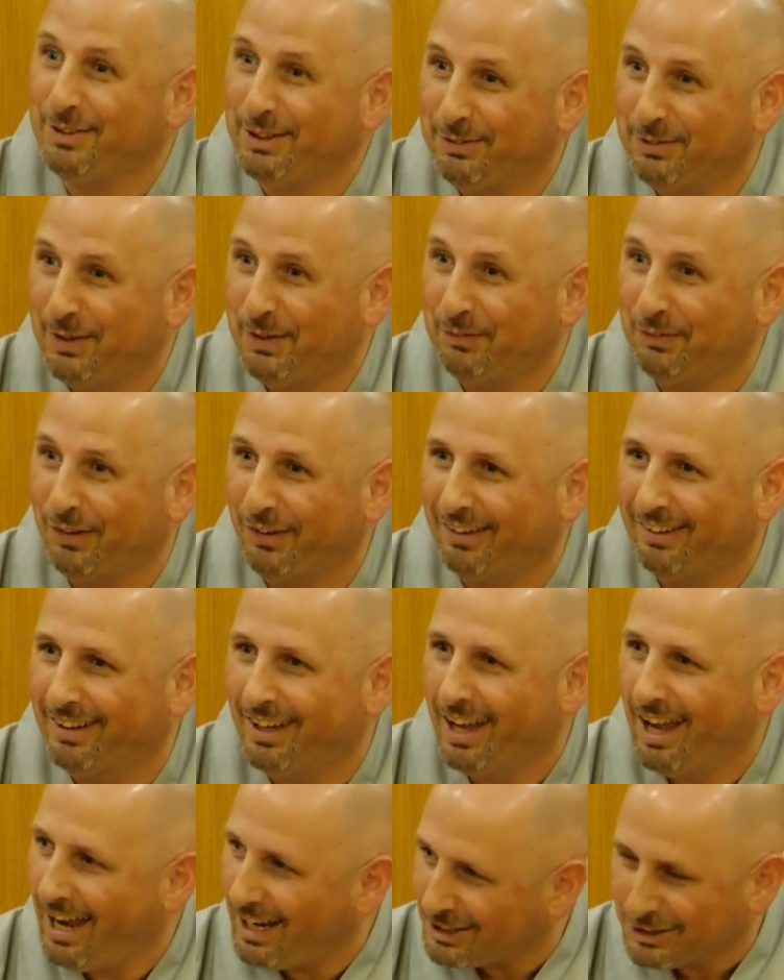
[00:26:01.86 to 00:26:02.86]
with people.
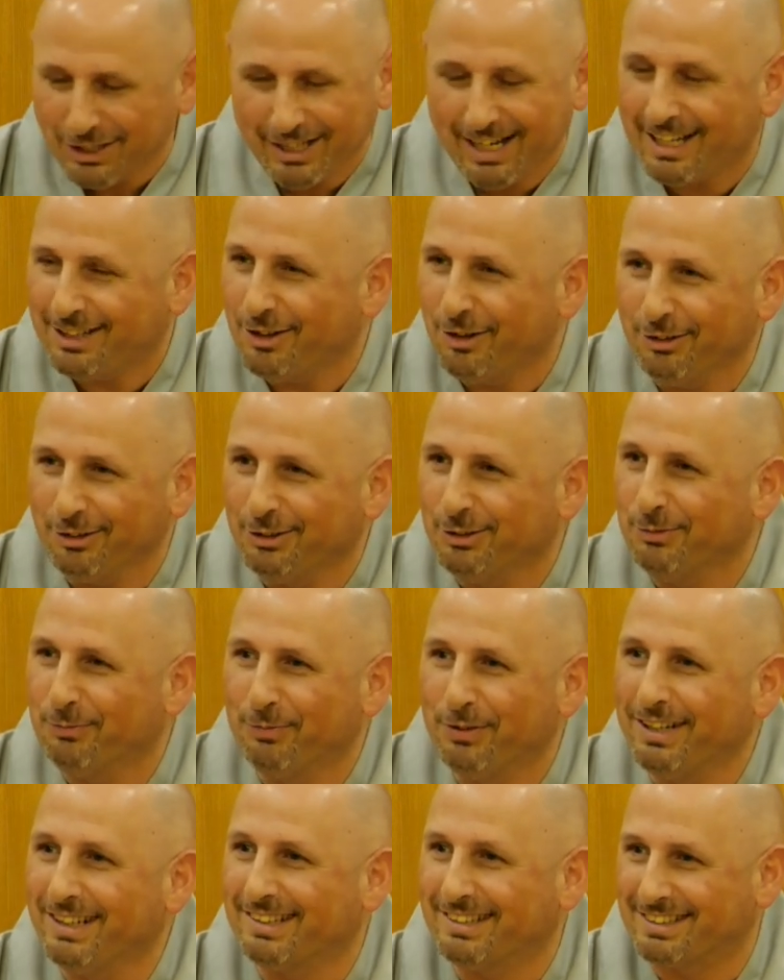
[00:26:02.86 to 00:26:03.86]
Actually, I don't do
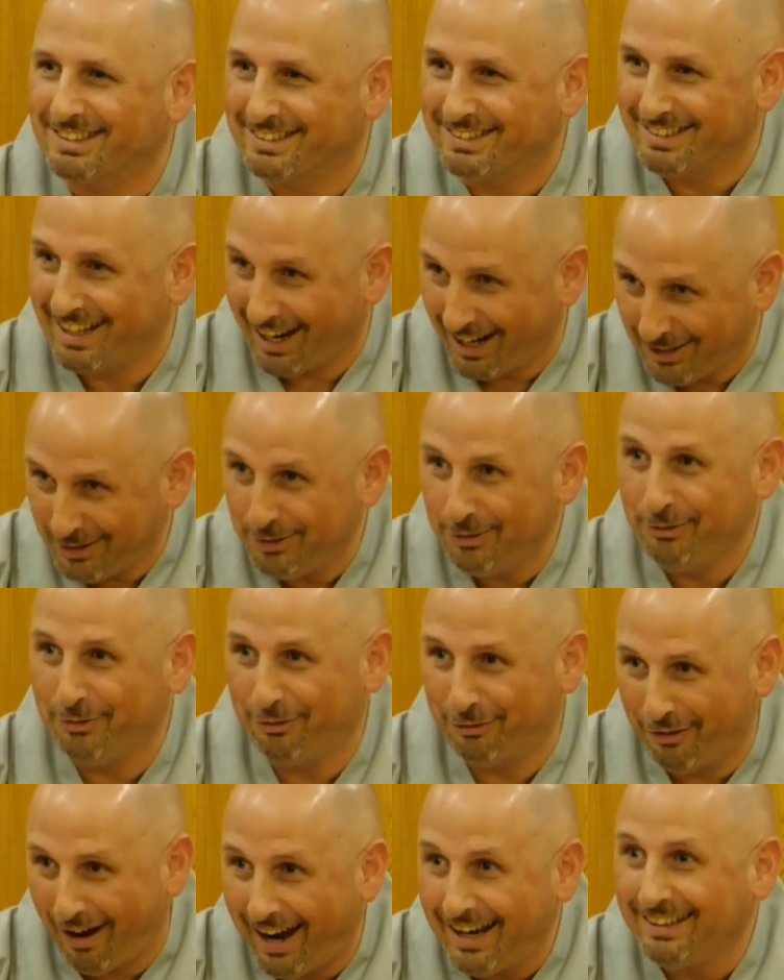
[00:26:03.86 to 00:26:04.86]
peace. I do
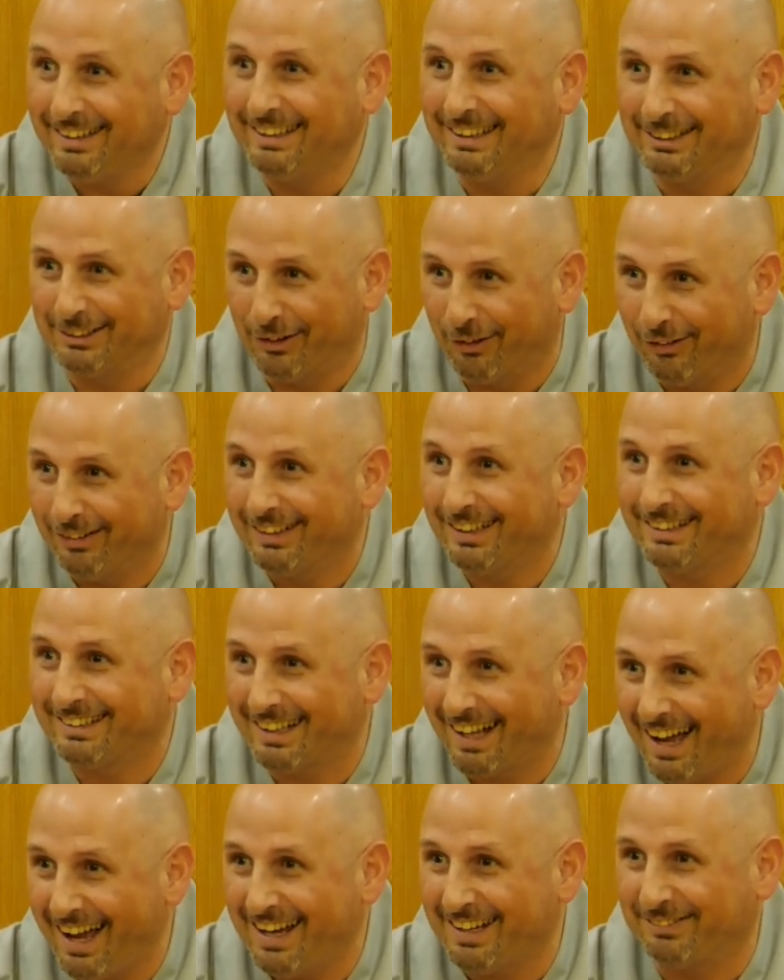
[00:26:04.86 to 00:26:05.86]
fighting all the
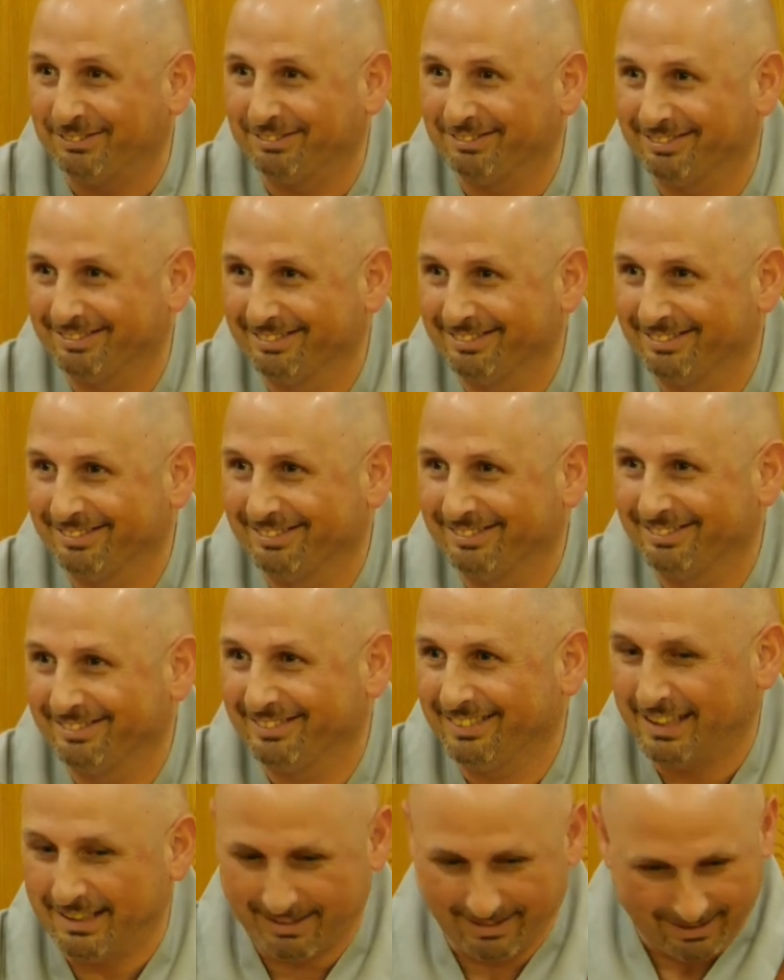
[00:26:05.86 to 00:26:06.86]
time.
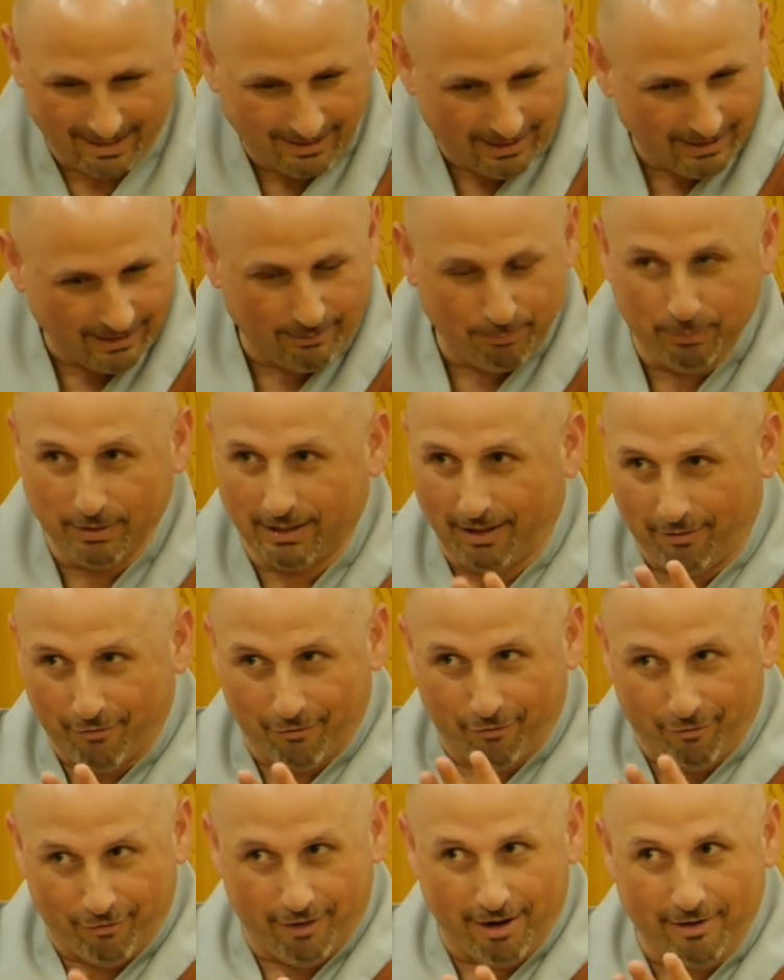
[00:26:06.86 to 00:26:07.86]
It suddenly become
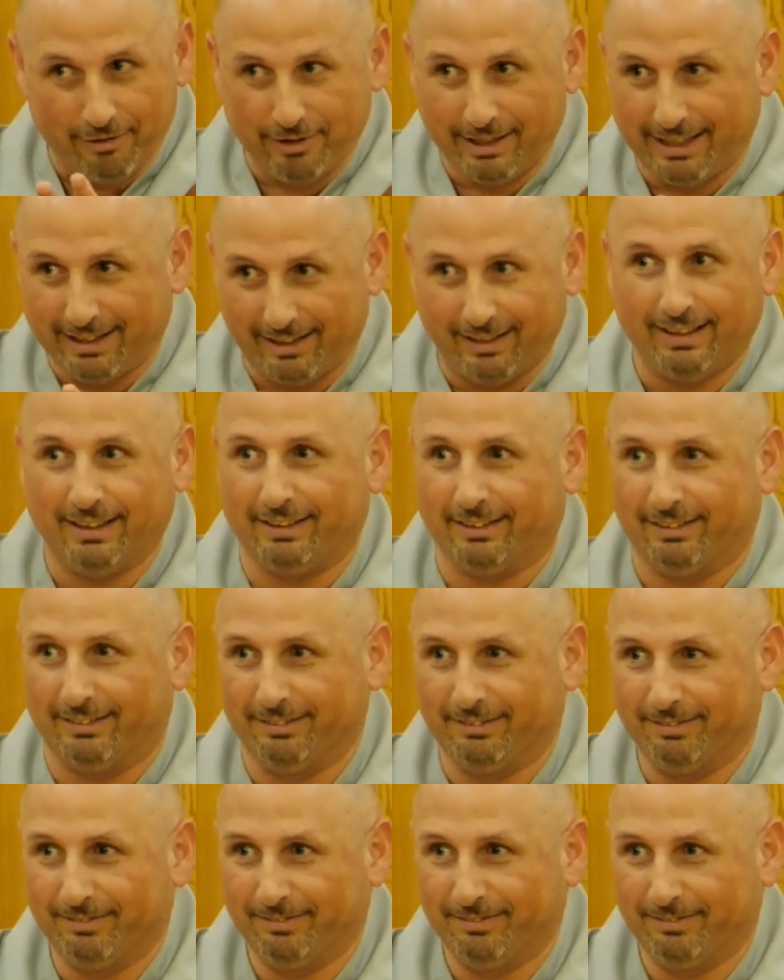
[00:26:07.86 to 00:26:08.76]
very clear.